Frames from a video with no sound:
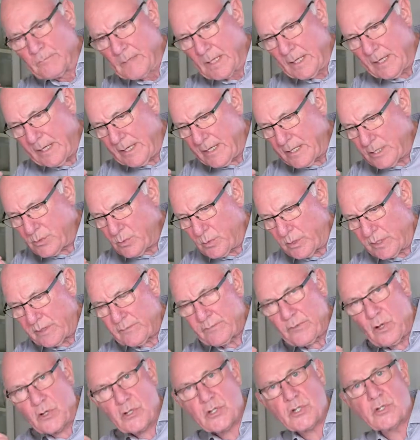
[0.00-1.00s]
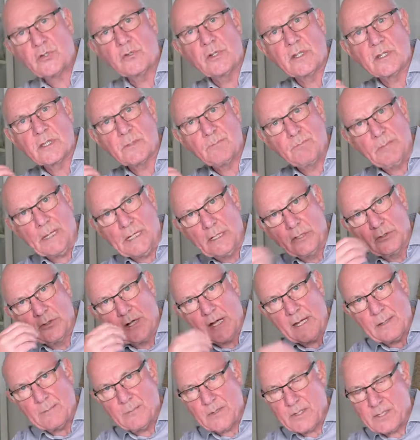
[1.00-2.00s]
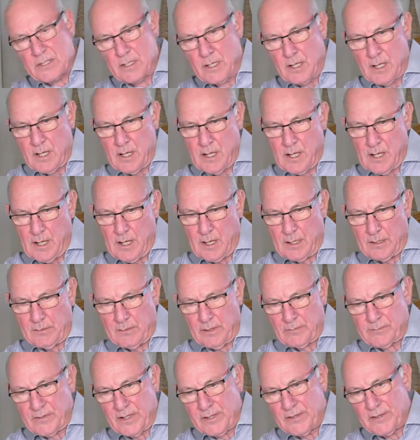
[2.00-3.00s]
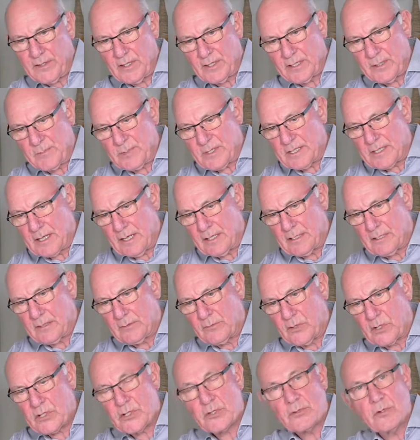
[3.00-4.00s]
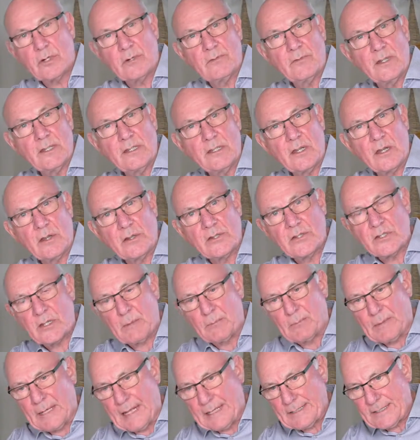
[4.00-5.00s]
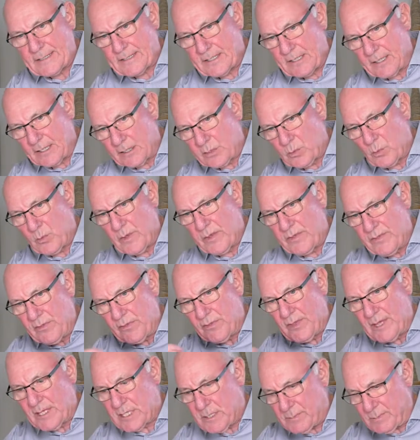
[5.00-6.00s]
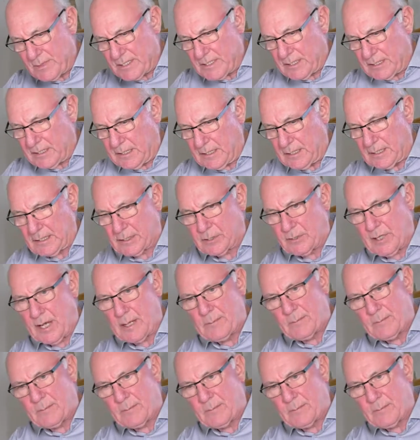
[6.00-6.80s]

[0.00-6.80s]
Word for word: is one of Austria's big grapes. Uh, roughly 30% of Austrian vineyards are planted with this particular grape,